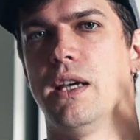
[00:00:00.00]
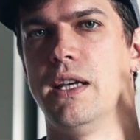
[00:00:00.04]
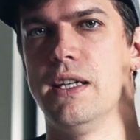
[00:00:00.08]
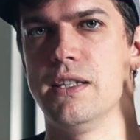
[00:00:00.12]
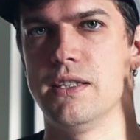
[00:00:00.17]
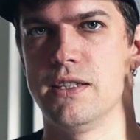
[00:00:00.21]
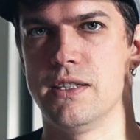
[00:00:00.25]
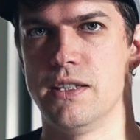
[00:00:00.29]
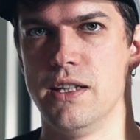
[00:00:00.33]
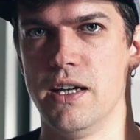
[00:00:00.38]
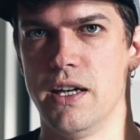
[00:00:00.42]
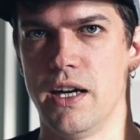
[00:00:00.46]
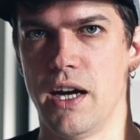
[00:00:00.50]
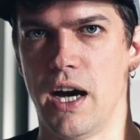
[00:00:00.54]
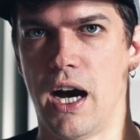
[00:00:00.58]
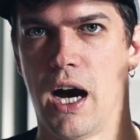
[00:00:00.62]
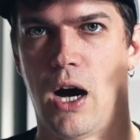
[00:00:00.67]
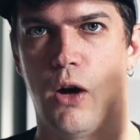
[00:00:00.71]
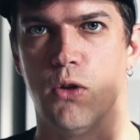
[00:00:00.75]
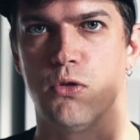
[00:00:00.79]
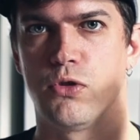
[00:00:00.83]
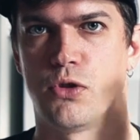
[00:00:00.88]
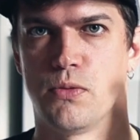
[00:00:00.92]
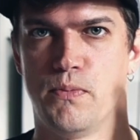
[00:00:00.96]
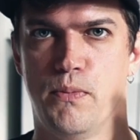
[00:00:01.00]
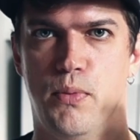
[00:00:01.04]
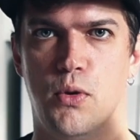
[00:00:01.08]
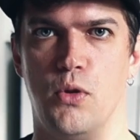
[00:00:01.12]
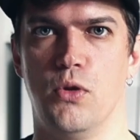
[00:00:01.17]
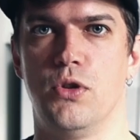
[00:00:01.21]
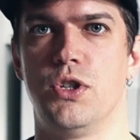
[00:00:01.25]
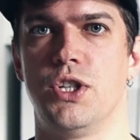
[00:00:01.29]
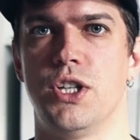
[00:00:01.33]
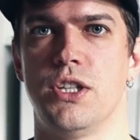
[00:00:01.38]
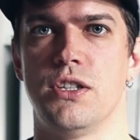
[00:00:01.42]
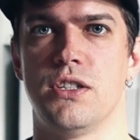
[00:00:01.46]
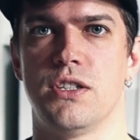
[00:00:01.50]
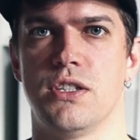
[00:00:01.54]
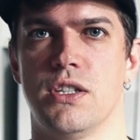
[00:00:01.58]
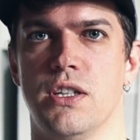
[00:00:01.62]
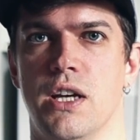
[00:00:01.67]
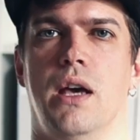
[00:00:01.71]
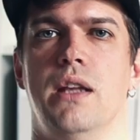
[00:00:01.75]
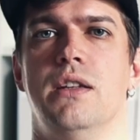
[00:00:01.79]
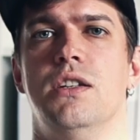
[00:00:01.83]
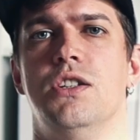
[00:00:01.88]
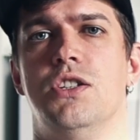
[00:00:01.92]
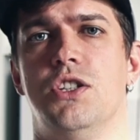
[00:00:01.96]
is the house purchase,
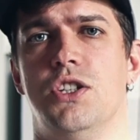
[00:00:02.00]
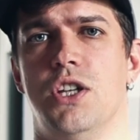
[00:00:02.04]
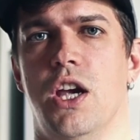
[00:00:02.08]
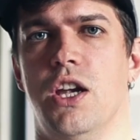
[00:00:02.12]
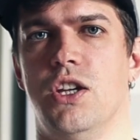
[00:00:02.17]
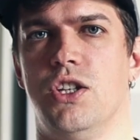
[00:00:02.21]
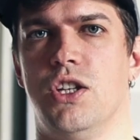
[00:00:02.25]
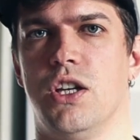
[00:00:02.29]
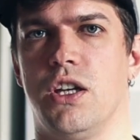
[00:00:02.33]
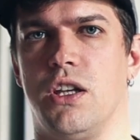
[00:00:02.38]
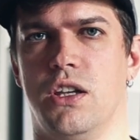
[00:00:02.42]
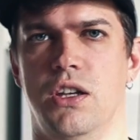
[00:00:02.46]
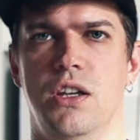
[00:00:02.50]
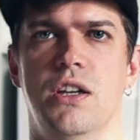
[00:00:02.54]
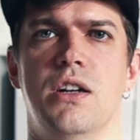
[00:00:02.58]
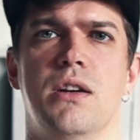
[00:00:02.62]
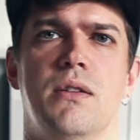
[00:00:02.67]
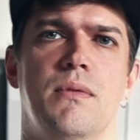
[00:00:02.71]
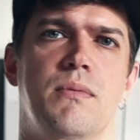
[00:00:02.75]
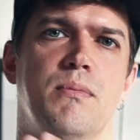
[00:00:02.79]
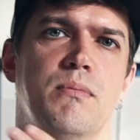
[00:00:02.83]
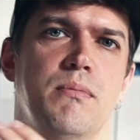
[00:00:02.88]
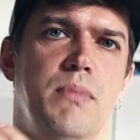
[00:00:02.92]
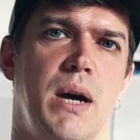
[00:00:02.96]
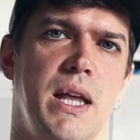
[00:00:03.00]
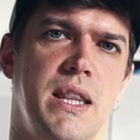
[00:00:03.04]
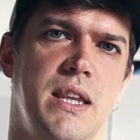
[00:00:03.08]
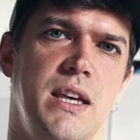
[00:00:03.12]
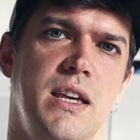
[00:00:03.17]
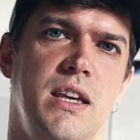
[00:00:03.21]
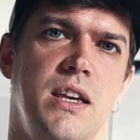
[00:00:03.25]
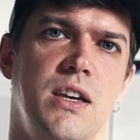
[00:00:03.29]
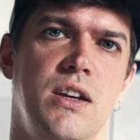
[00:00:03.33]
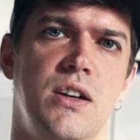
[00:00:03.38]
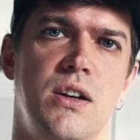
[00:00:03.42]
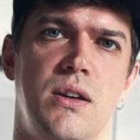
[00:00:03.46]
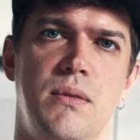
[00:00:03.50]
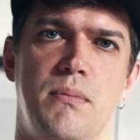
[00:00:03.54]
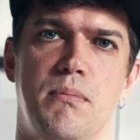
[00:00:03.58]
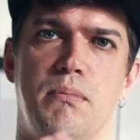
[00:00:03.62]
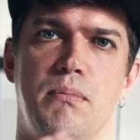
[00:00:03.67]
and it's changing year by the year.